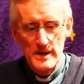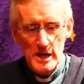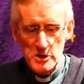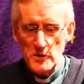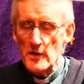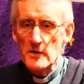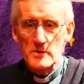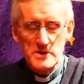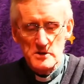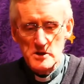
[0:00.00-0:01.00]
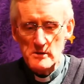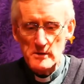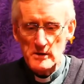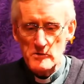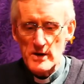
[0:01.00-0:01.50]
And although there wasn't
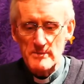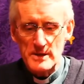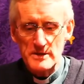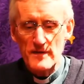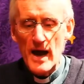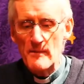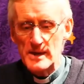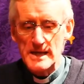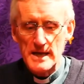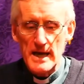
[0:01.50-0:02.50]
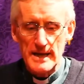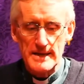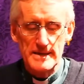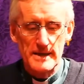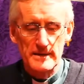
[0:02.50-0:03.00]
total agreement of how many
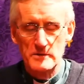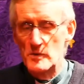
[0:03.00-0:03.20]
days and